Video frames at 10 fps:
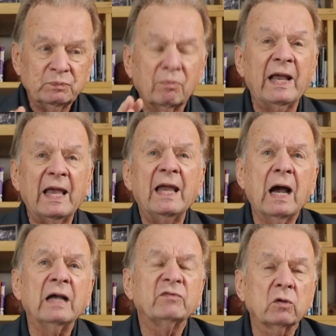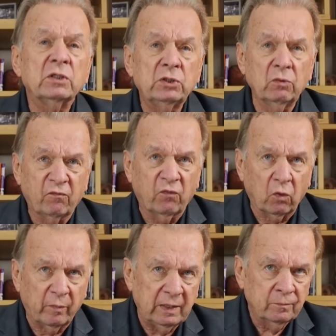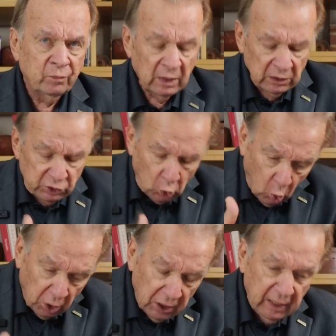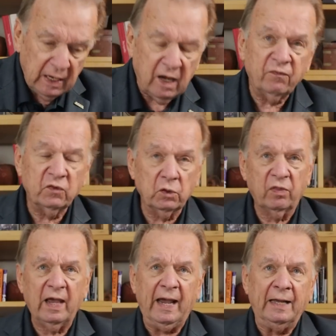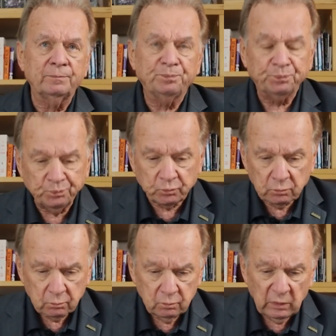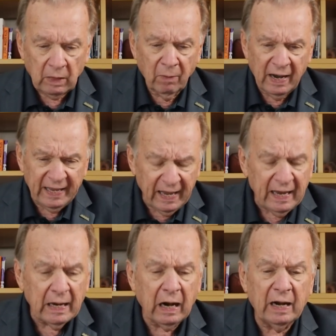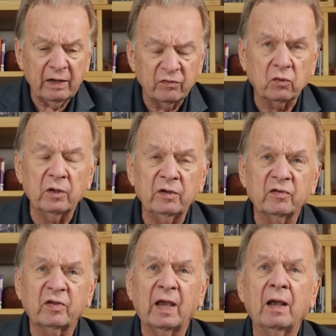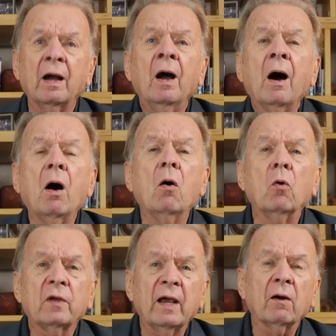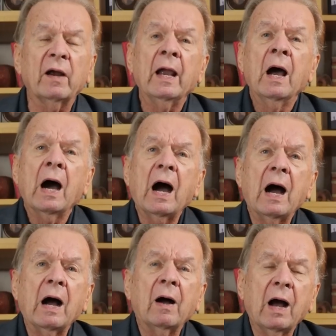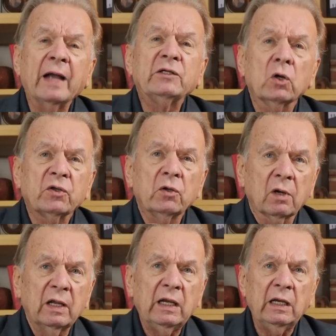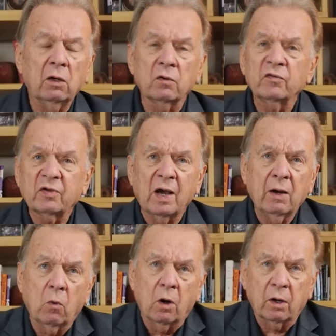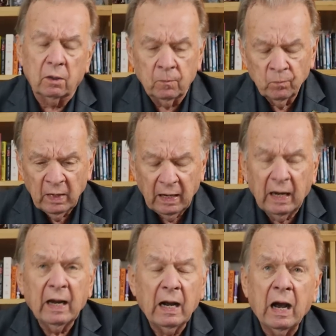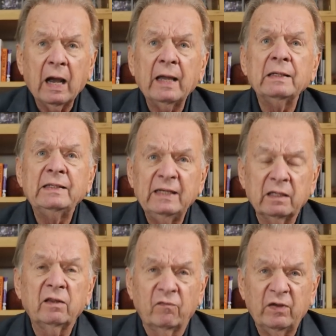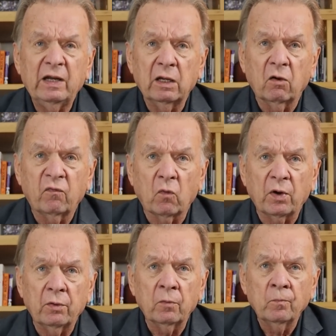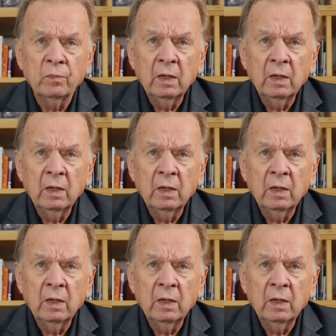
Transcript: my AI is going to do it for me. Shortly after that, my AI is going to say, oh, Carrie, I took your lead on Skywater and I did the video for you.